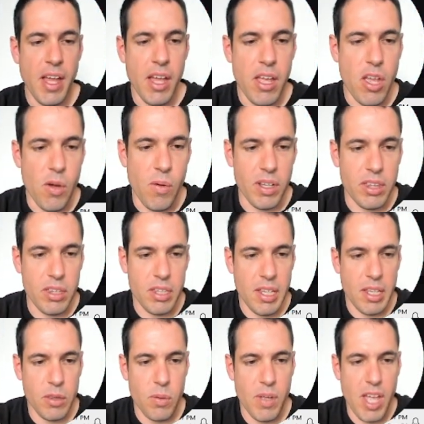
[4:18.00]
You
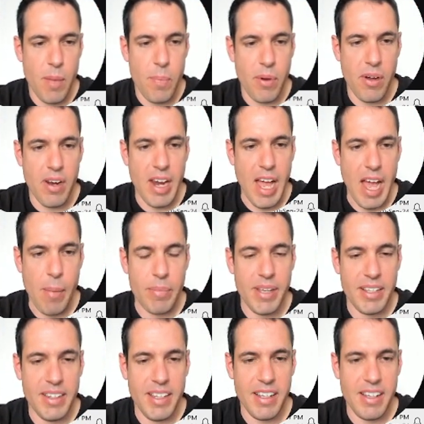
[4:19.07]
want to keep on
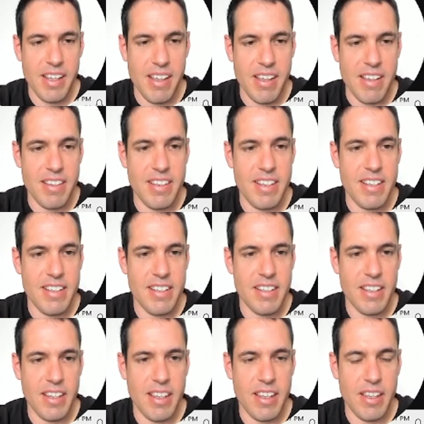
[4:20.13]
updating these
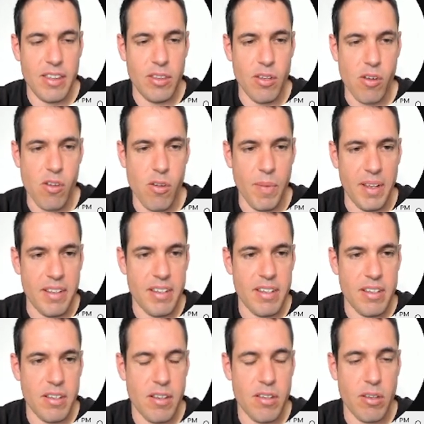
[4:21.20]

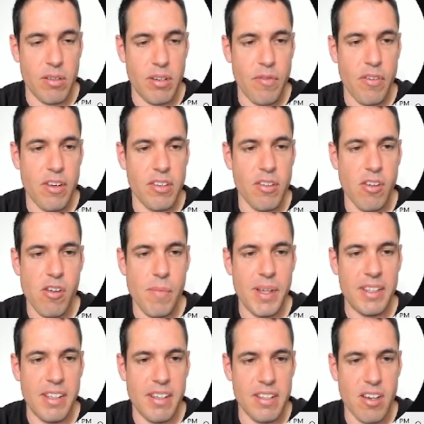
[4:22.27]
documents. So the first
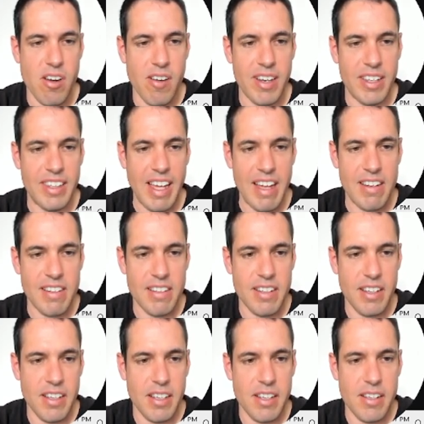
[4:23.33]
document is the current task.
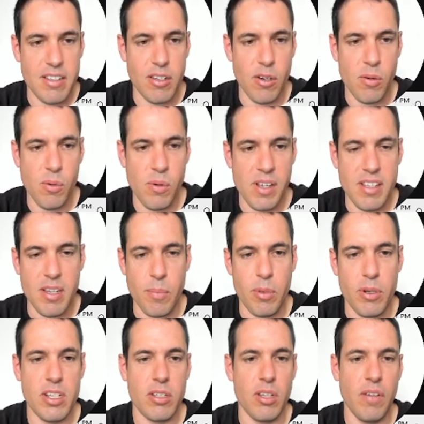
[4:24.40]
So it's a
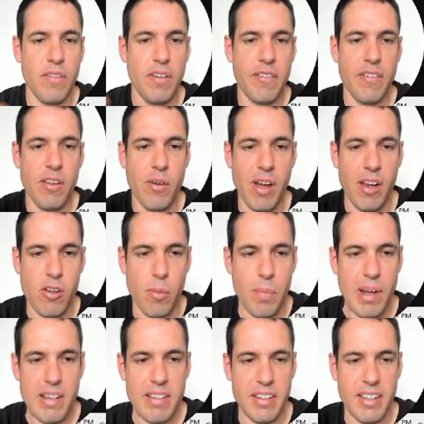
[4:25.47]
project overview and
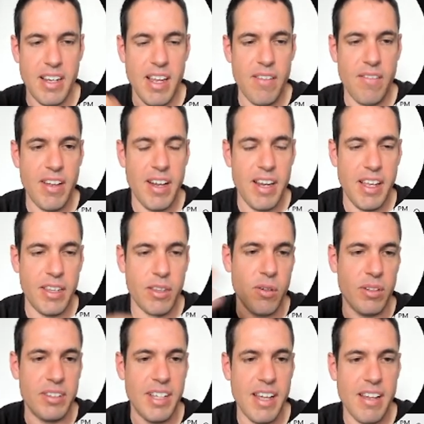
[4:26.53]
complexity level. It
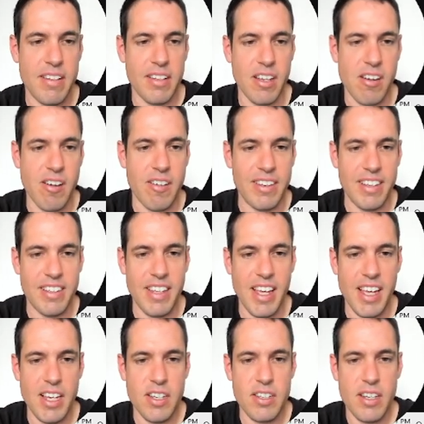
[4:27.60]
contains the current
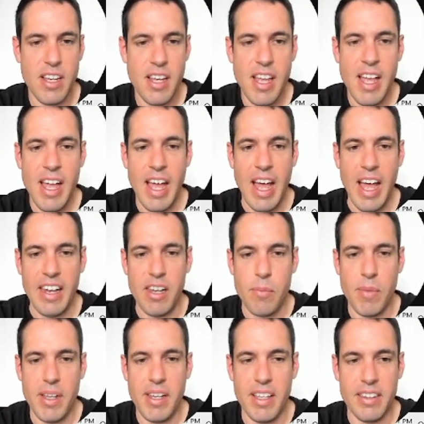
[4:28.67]
stage and
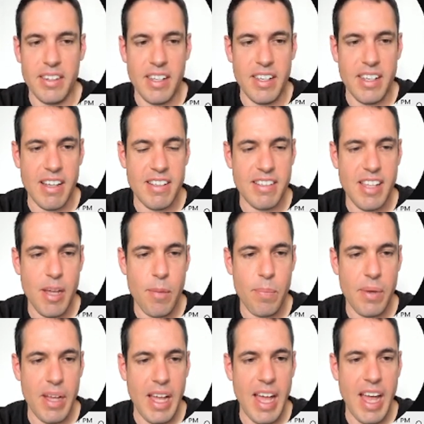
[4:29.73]
immediate next
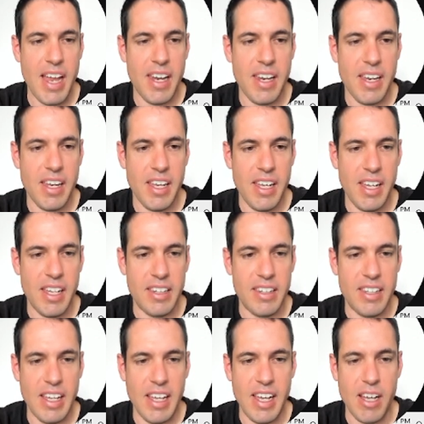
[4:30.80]
step, and it
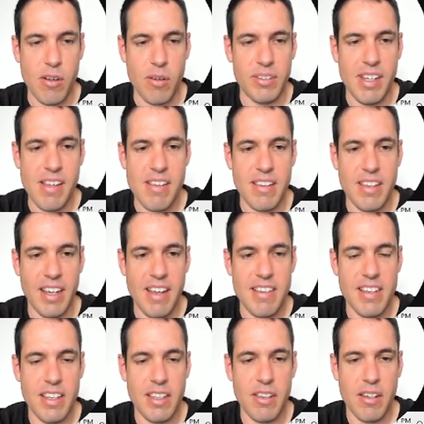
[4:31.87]
uh, contains the
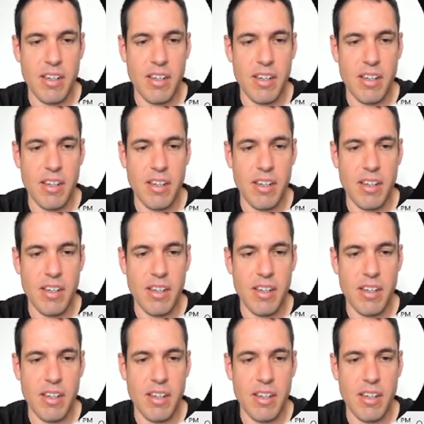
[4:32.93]
recent